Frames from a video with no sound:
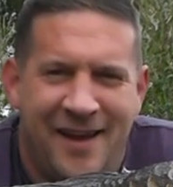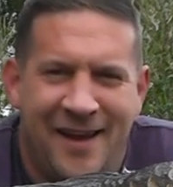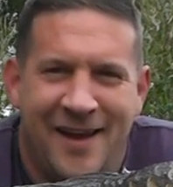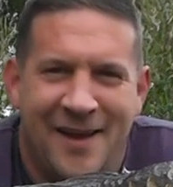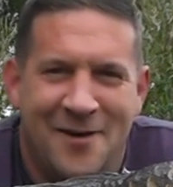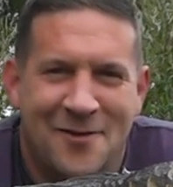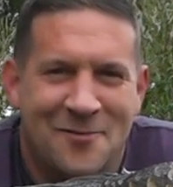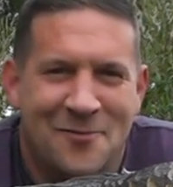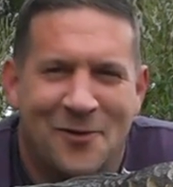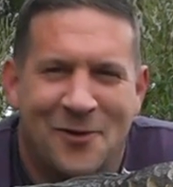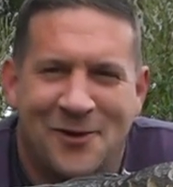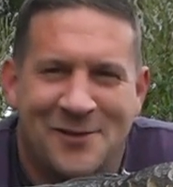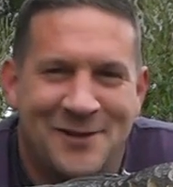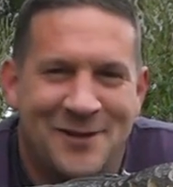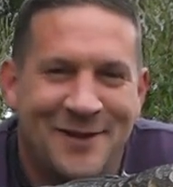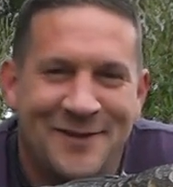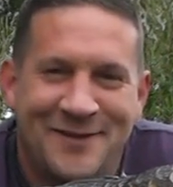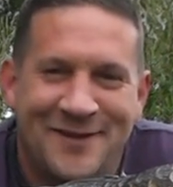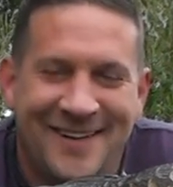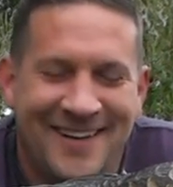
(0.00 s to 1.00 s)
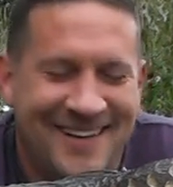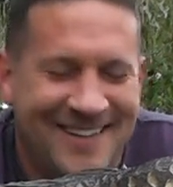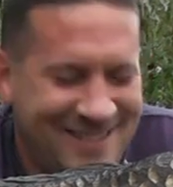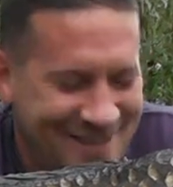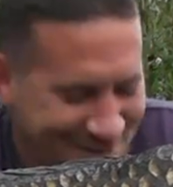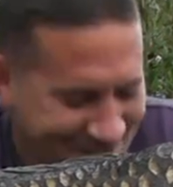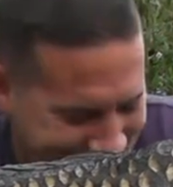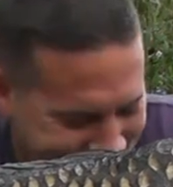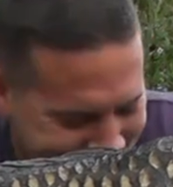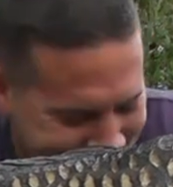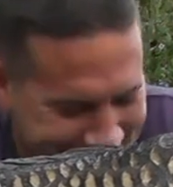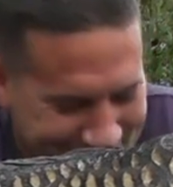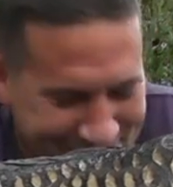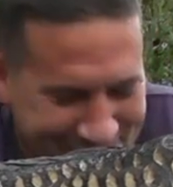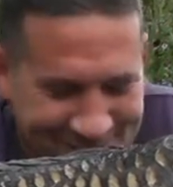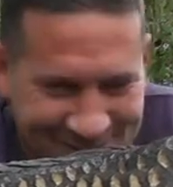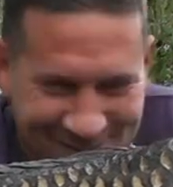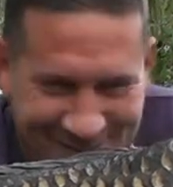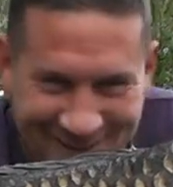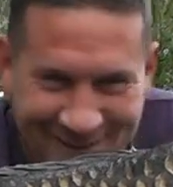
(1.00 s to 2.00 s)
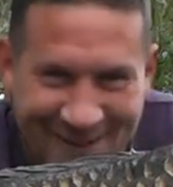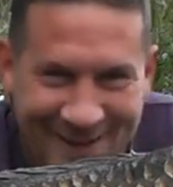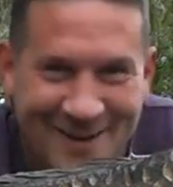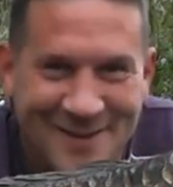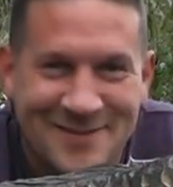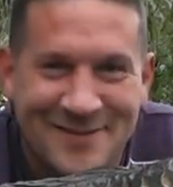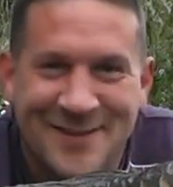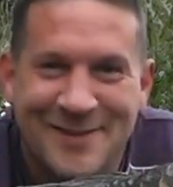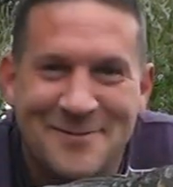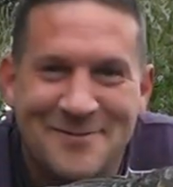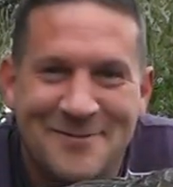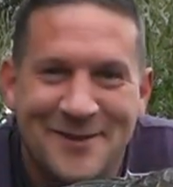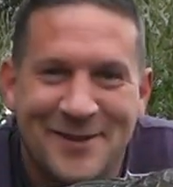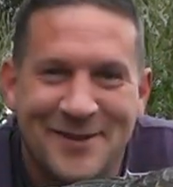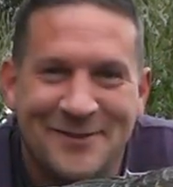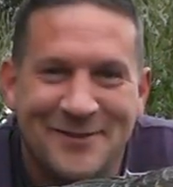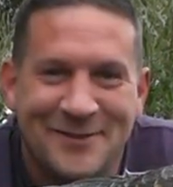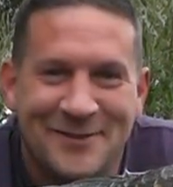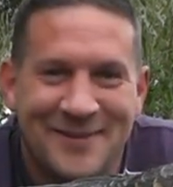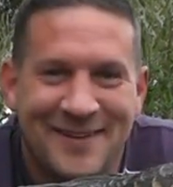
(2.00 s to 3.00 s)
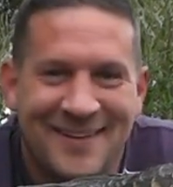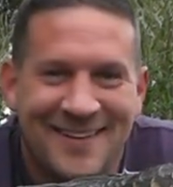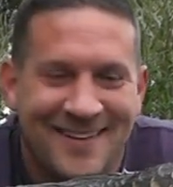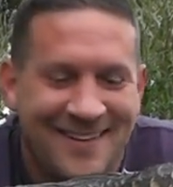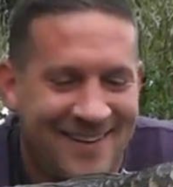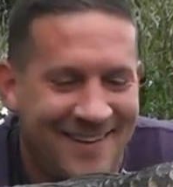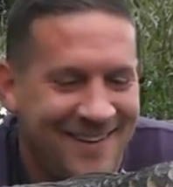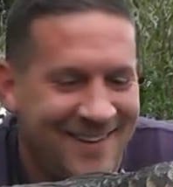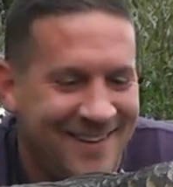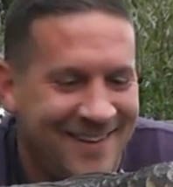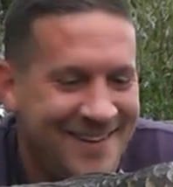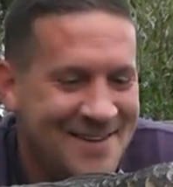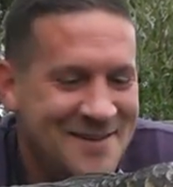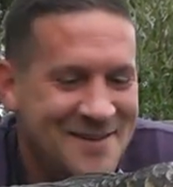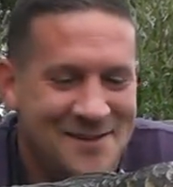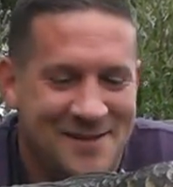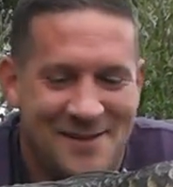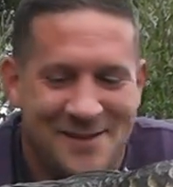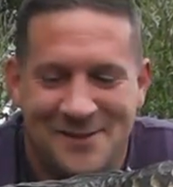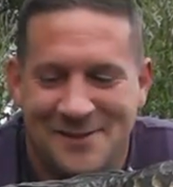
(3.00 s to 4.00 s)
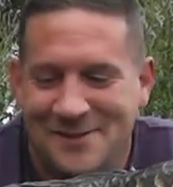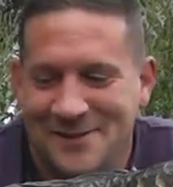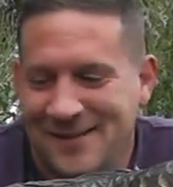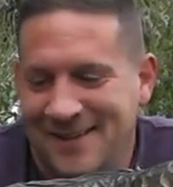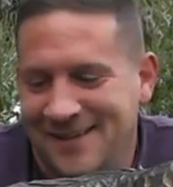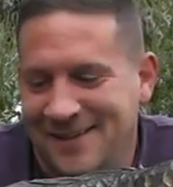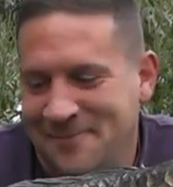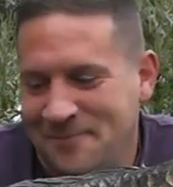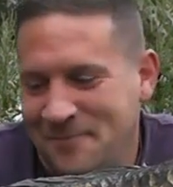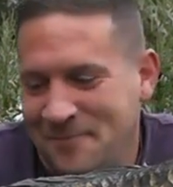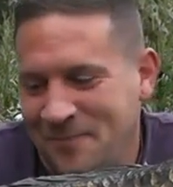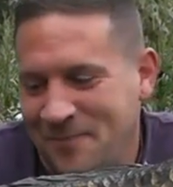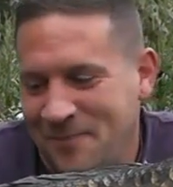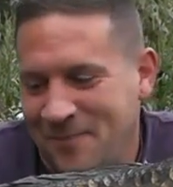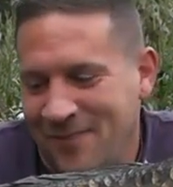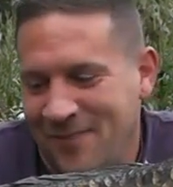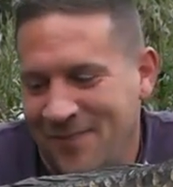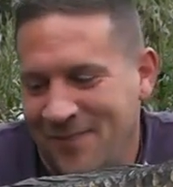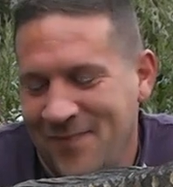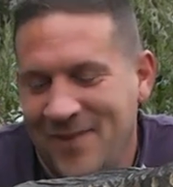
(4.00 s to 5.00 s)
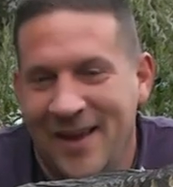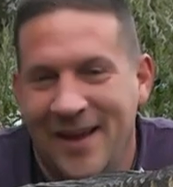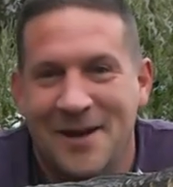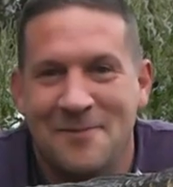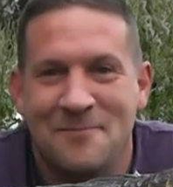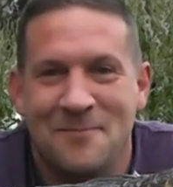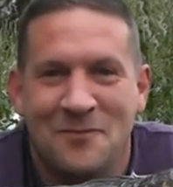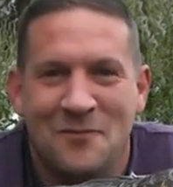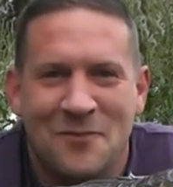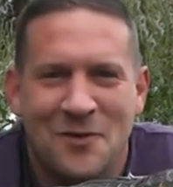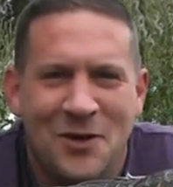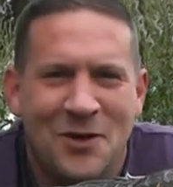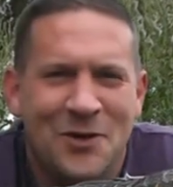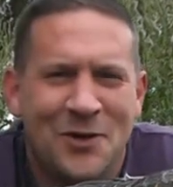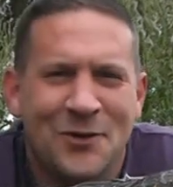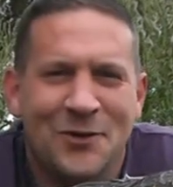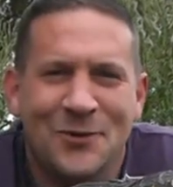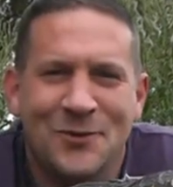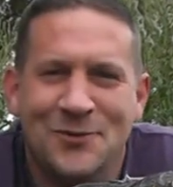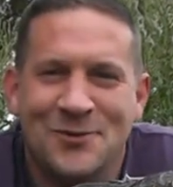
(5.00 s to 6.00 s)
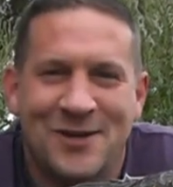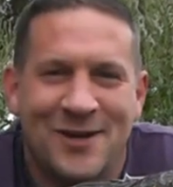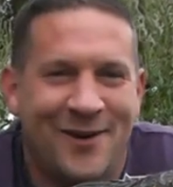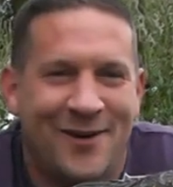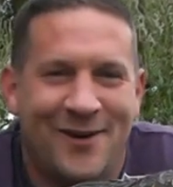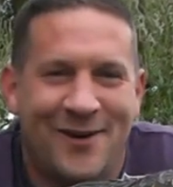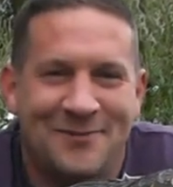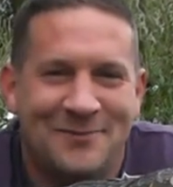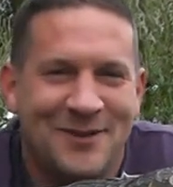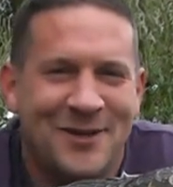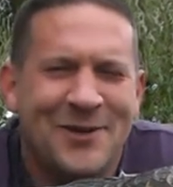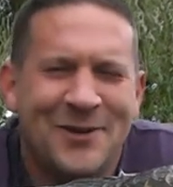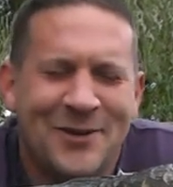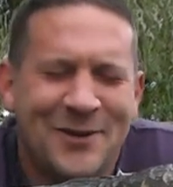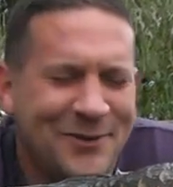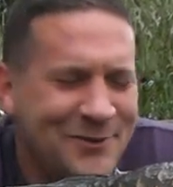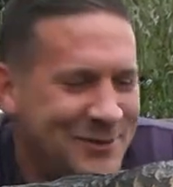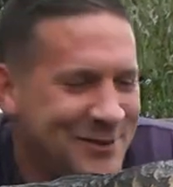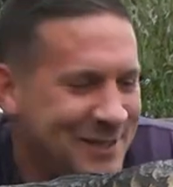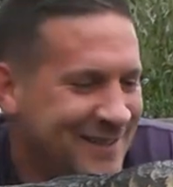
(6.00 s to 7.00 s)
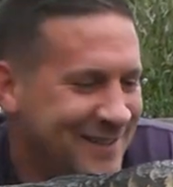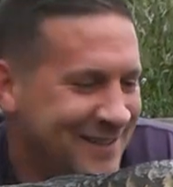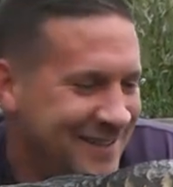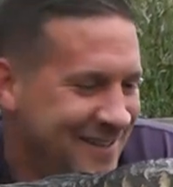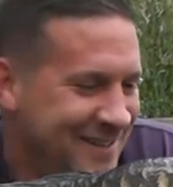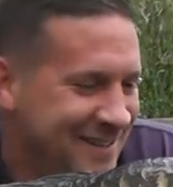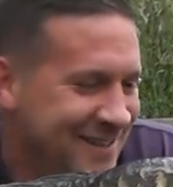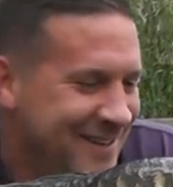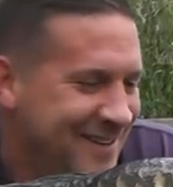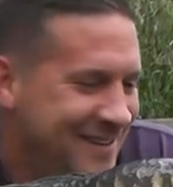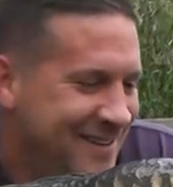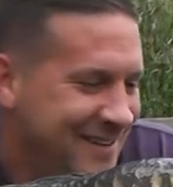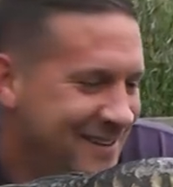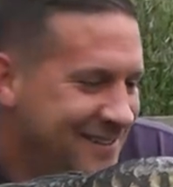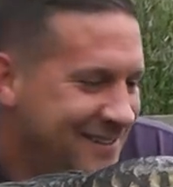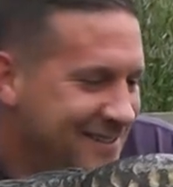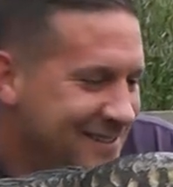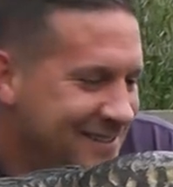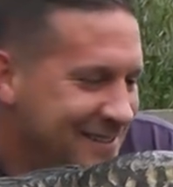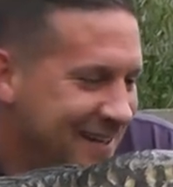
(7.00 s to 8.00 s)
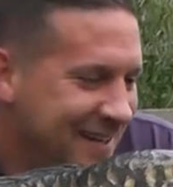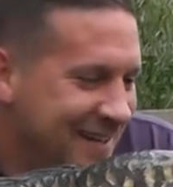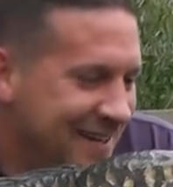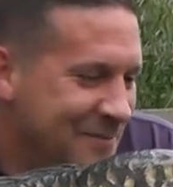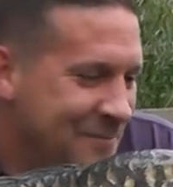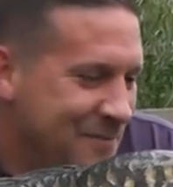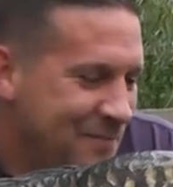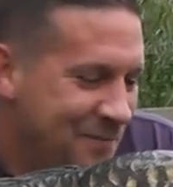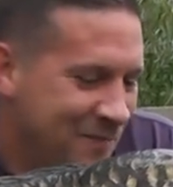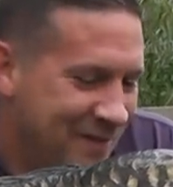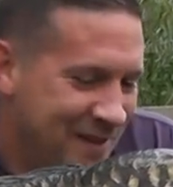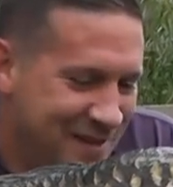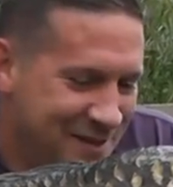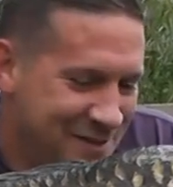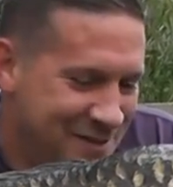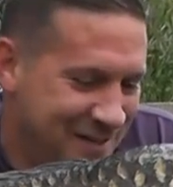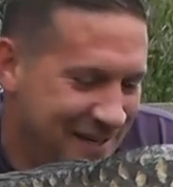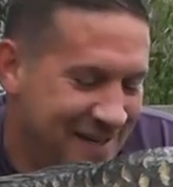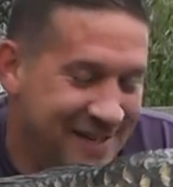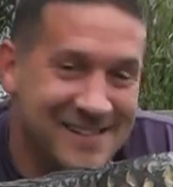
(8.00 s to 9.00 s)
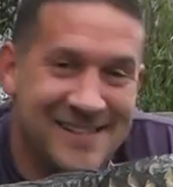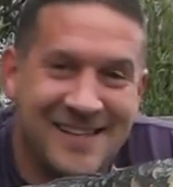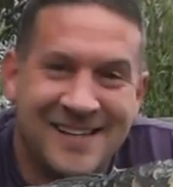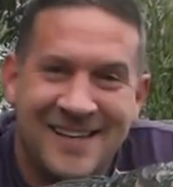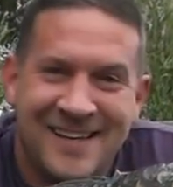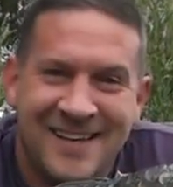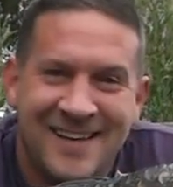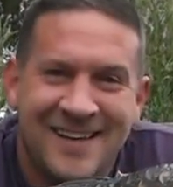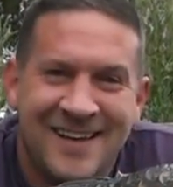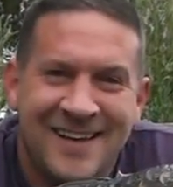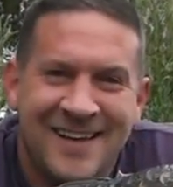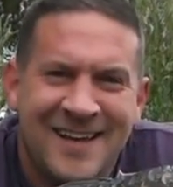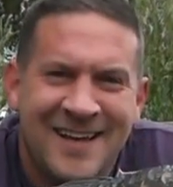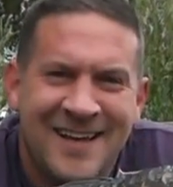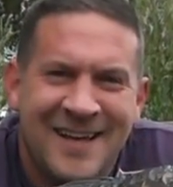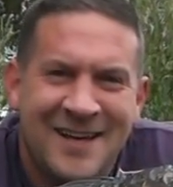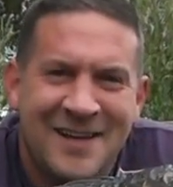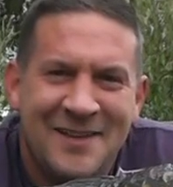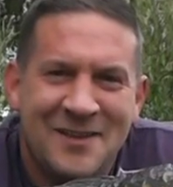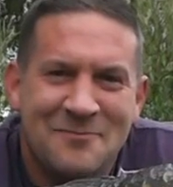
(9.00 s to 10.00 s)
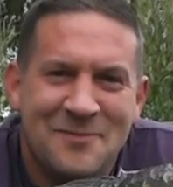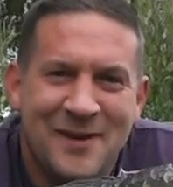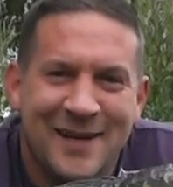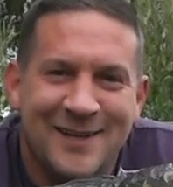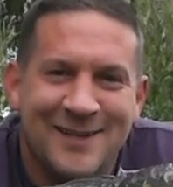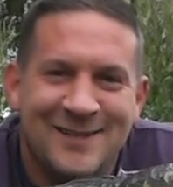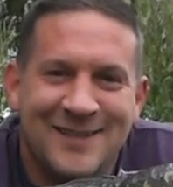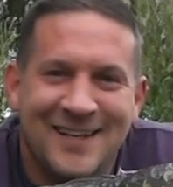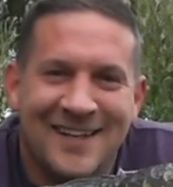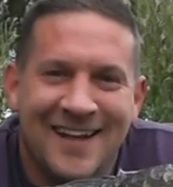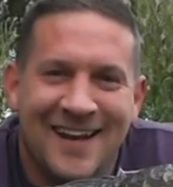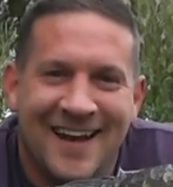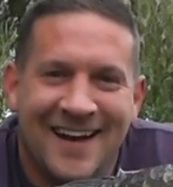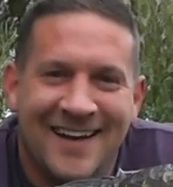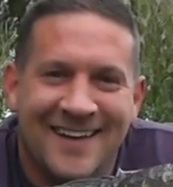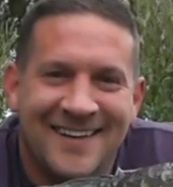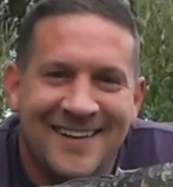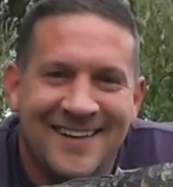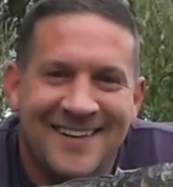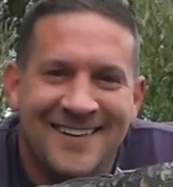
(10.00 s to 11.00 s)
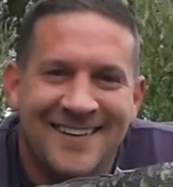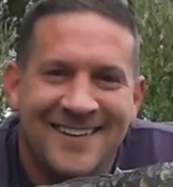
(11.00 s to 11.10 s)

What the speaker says: Yeah, what a fish. I'm absolutely over the moon with it. So, yeah, huge carp, huge. And there she is, the biggest in the lake.